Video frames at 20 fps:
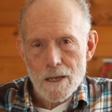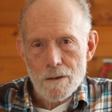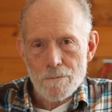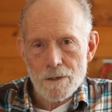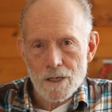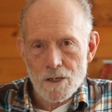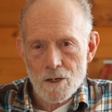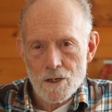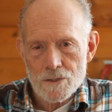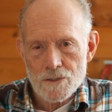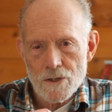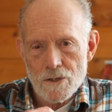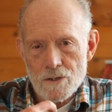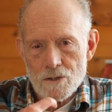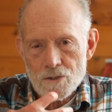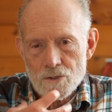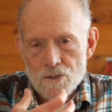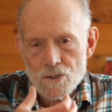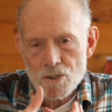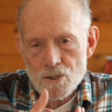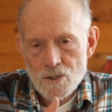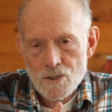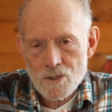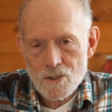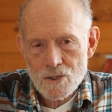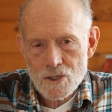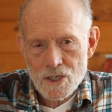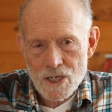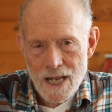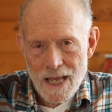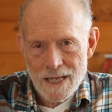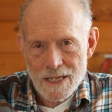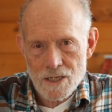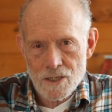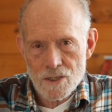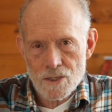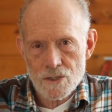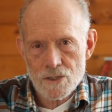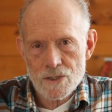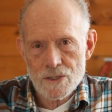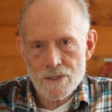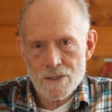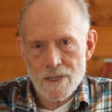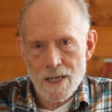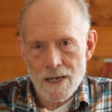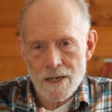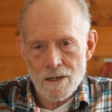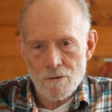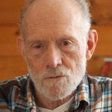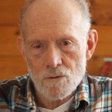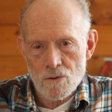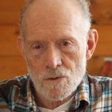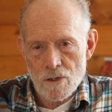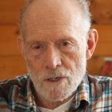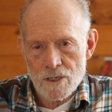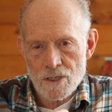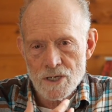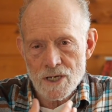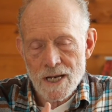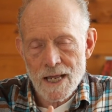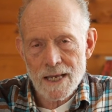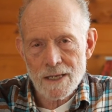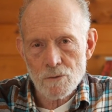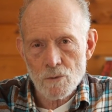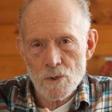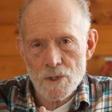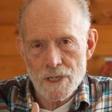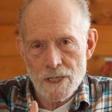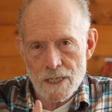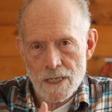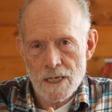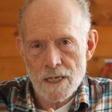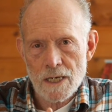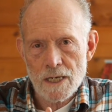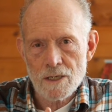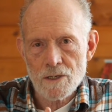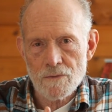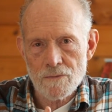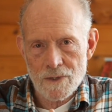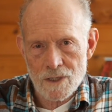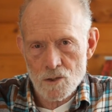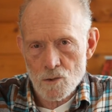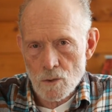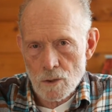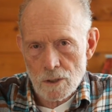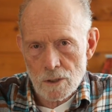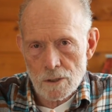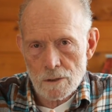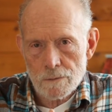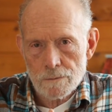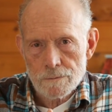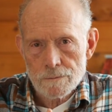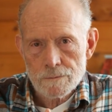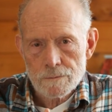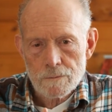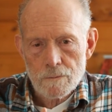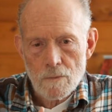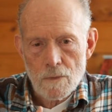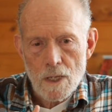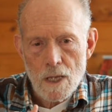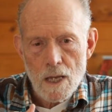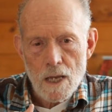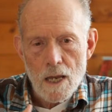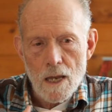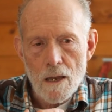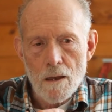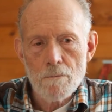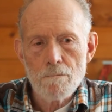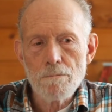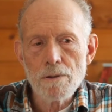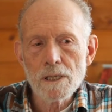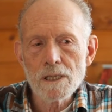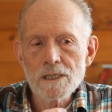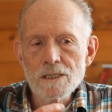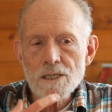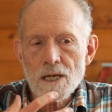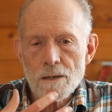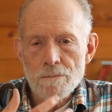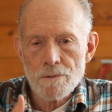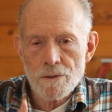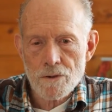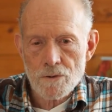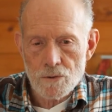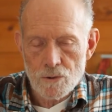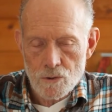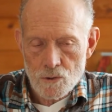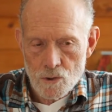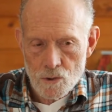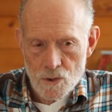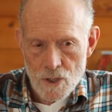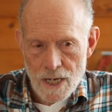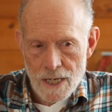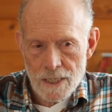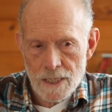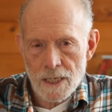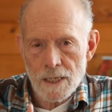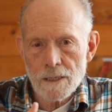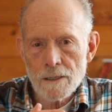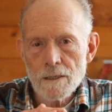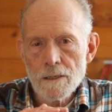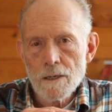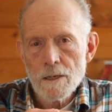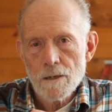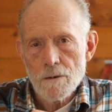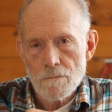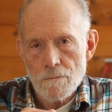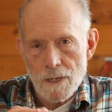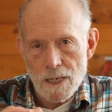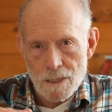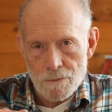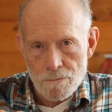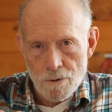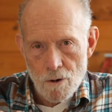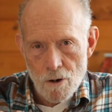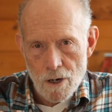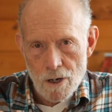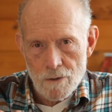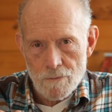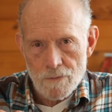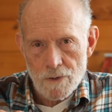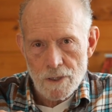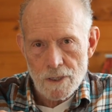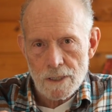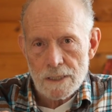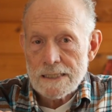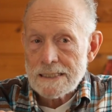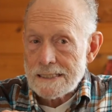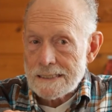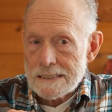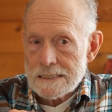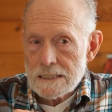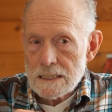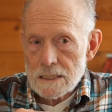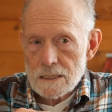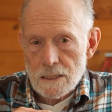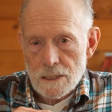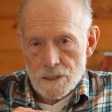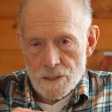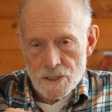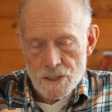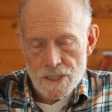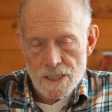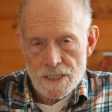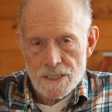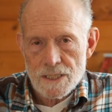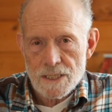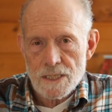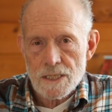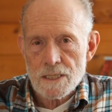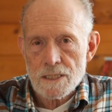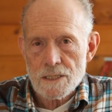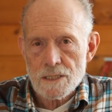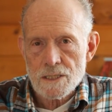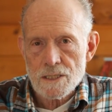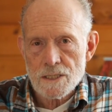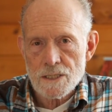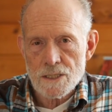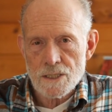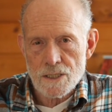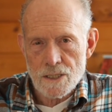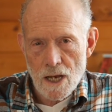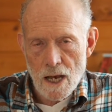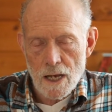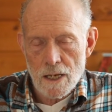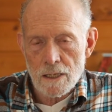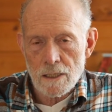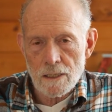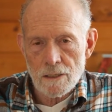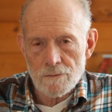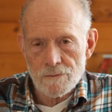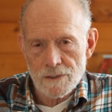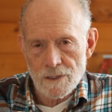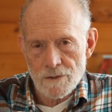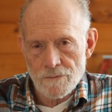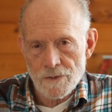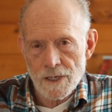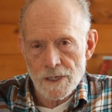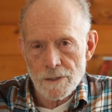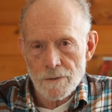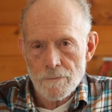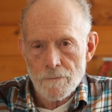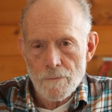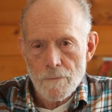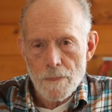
because of those changes that originate within an individual, built up through training, made part of a consistent style of living